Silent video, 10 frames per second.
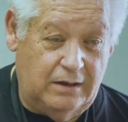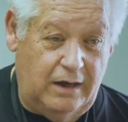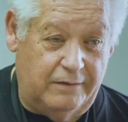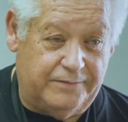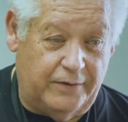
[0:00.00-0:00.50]

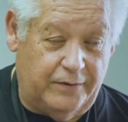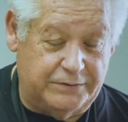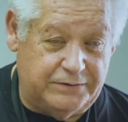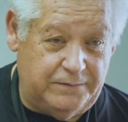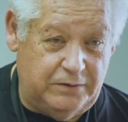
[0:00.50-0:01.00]
And for
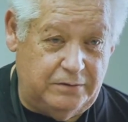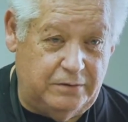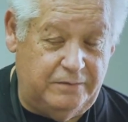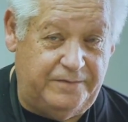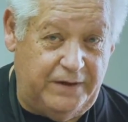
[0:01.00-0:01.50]
those of you
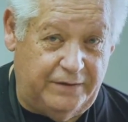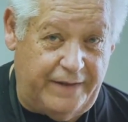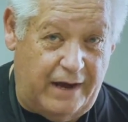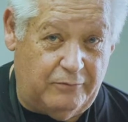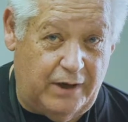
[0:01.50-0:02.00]
who feel
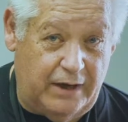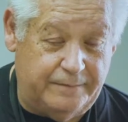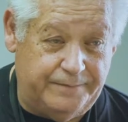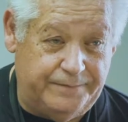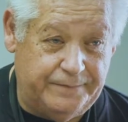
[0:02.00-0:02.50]
that way,
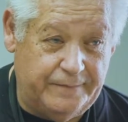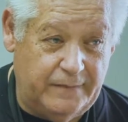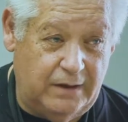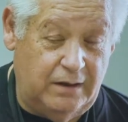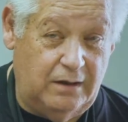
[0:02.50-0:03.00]

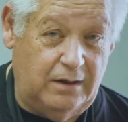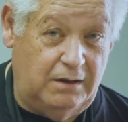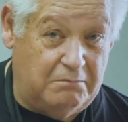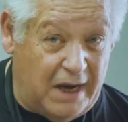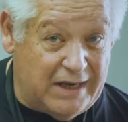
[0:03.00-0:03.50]

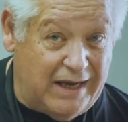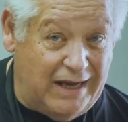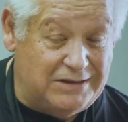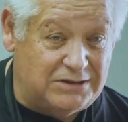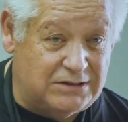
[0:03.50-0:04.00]
in my
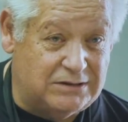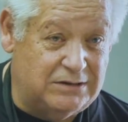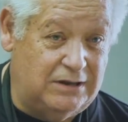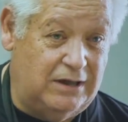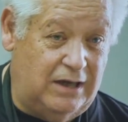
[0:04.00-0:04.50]
case,
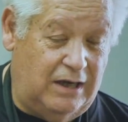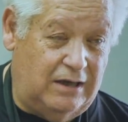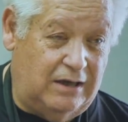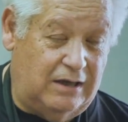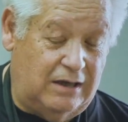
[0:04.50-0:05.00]

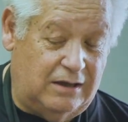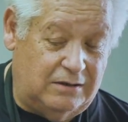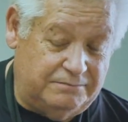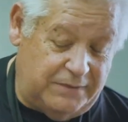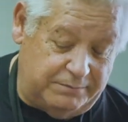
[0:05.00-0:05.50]

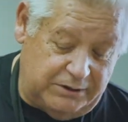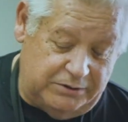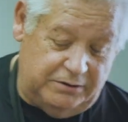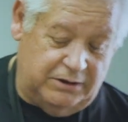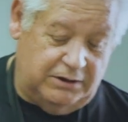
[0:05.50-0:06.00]
I'm going to
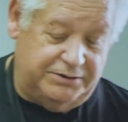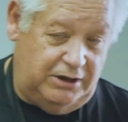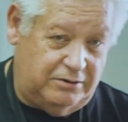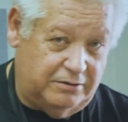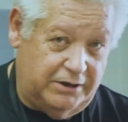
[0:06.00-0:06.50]
do a little
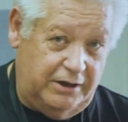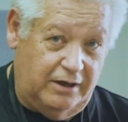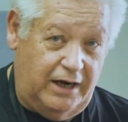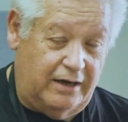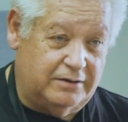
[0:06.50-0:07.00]
detour here
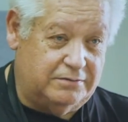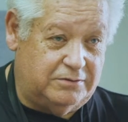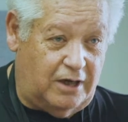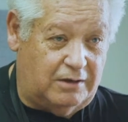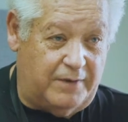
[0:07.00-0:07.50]
now and
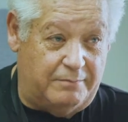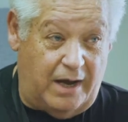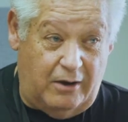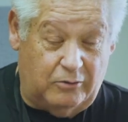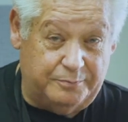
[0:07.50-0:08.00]
talk about
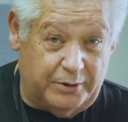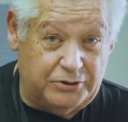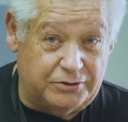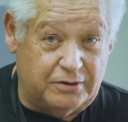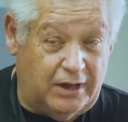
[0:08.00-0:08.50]
my own
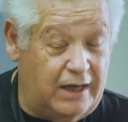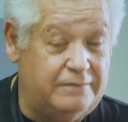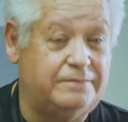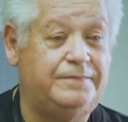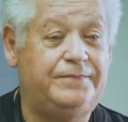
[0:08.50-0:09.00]
personal life.